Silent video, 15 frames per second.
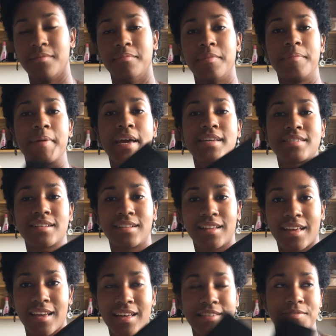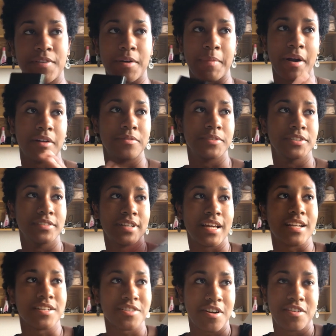But basically, it's very powerful,
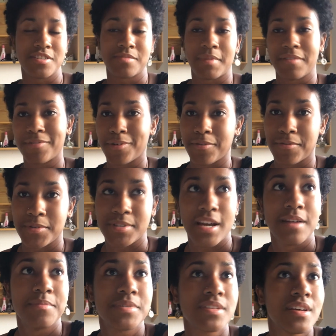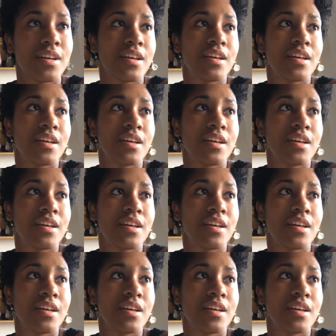and it charges my phone a few times.